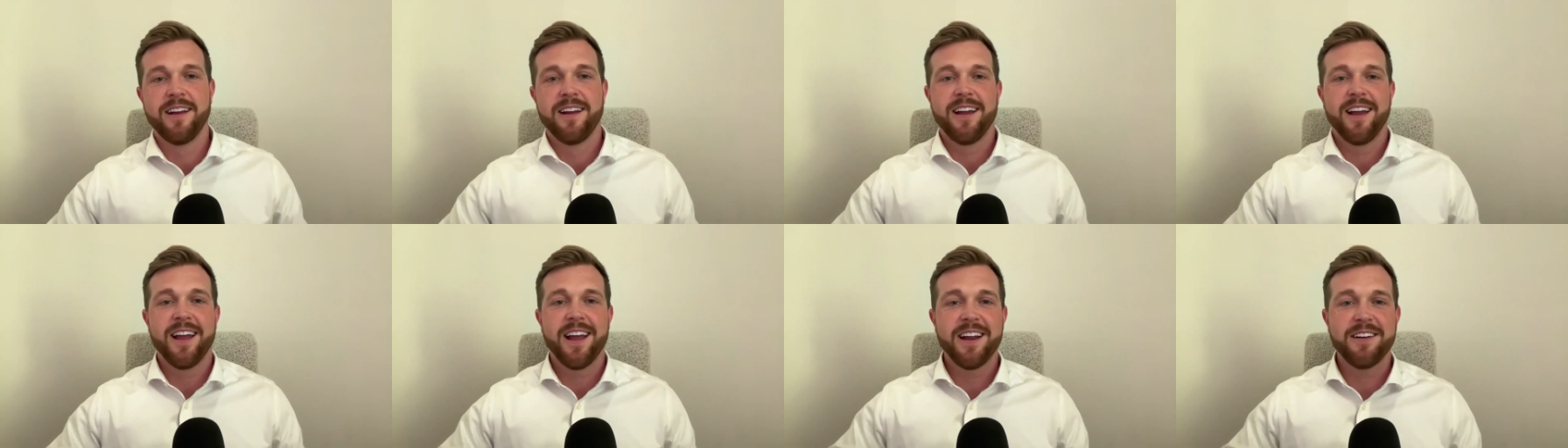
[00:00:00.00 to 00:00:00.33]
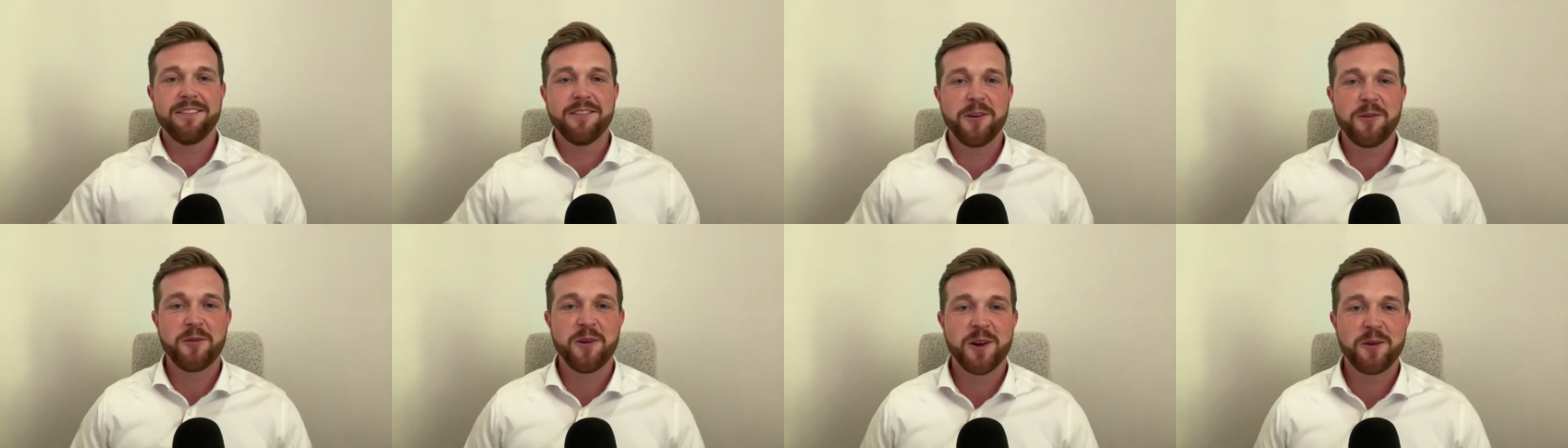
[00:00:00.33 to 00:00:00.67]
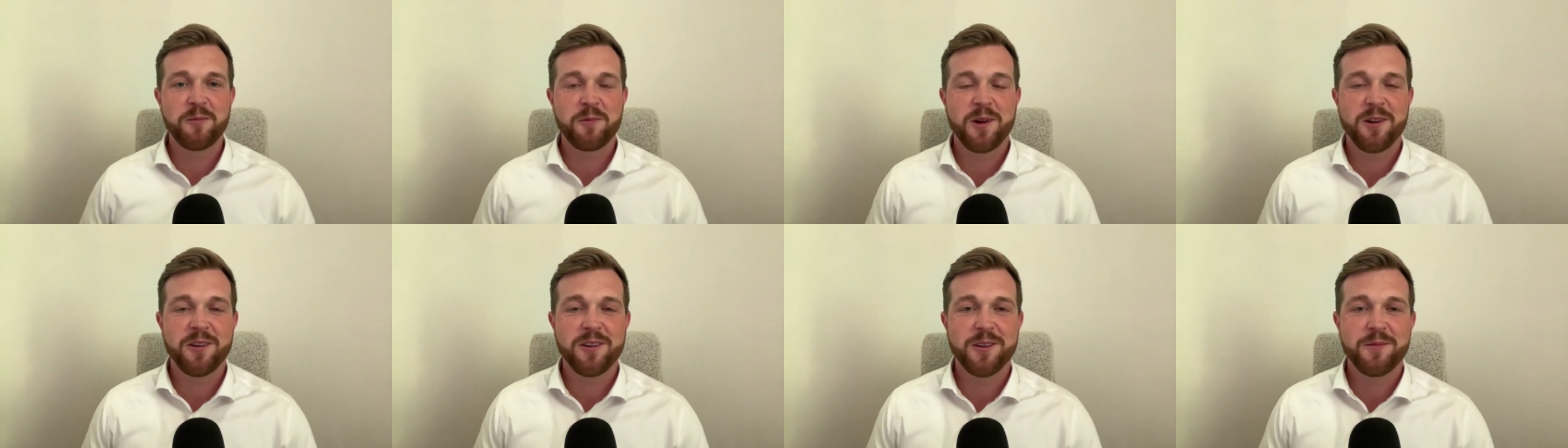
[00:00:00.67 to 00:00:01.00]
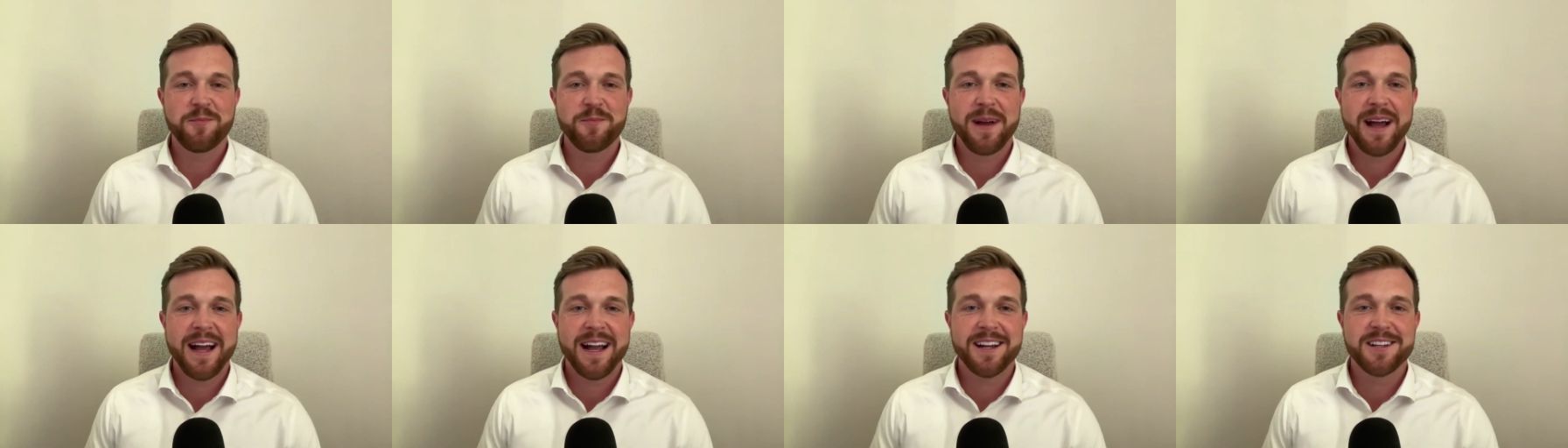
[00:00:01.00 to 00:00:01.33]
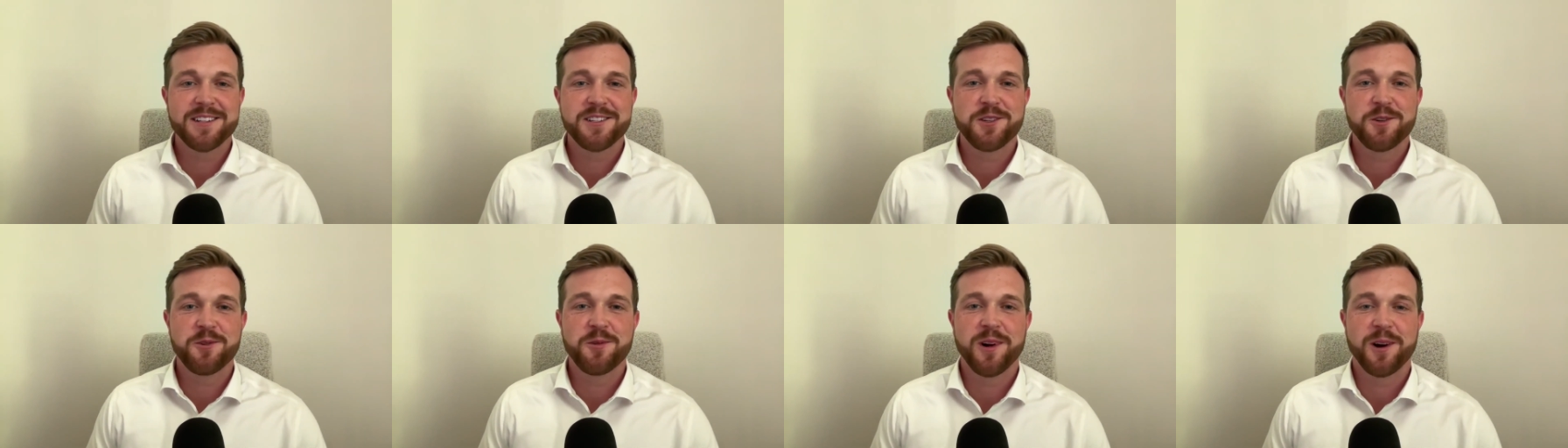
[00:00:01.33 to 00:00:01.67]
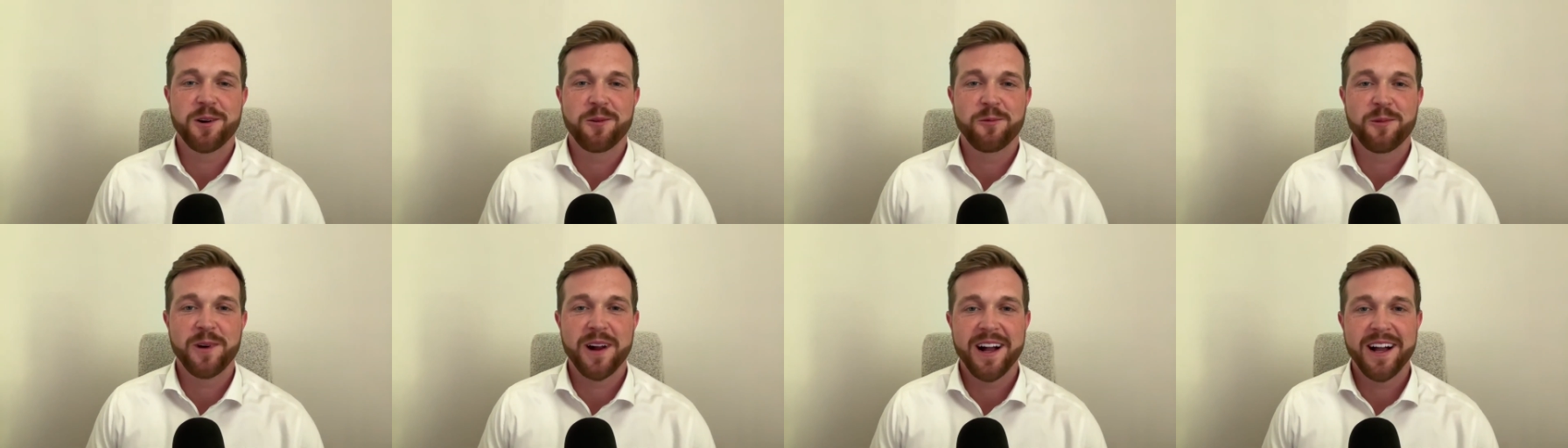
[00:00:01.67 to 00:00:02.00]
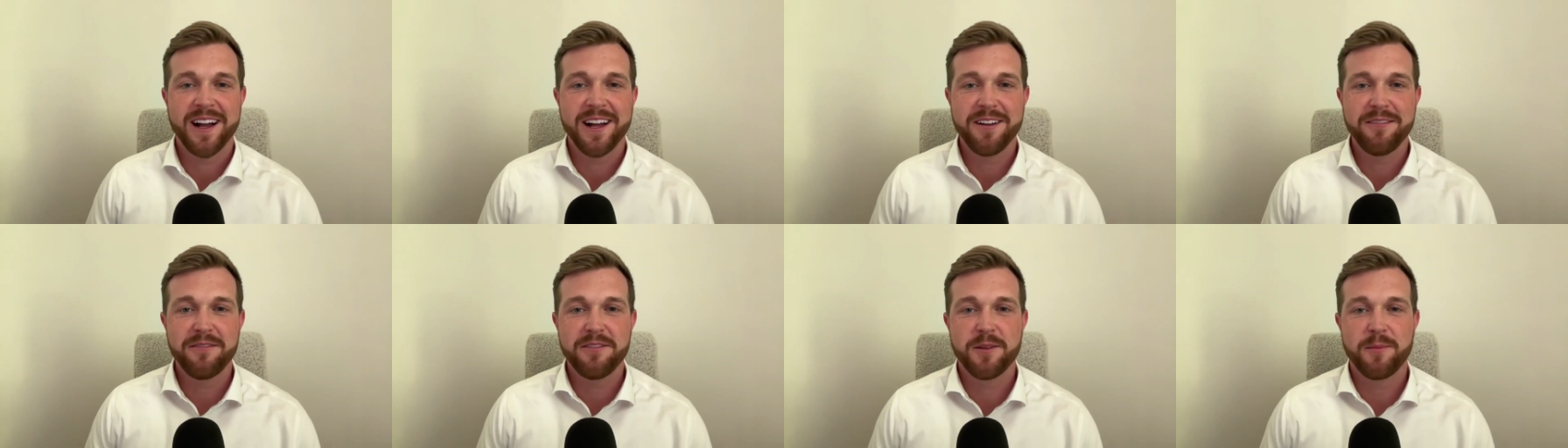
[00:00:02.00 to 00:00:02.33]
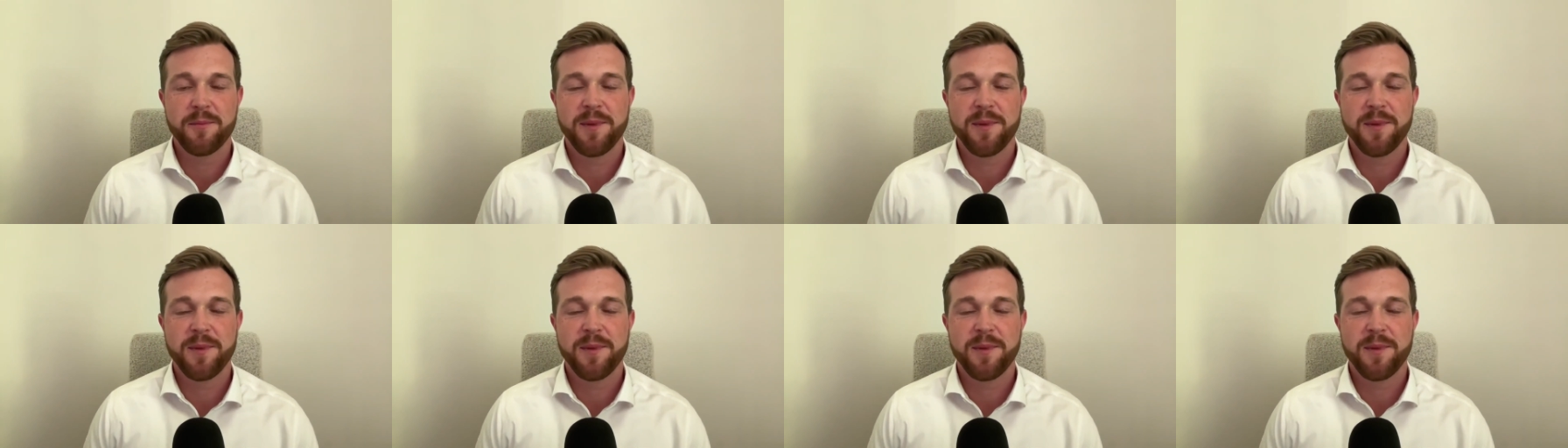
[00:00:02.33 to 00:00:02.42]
Hey everyone, welcome back to Arrive,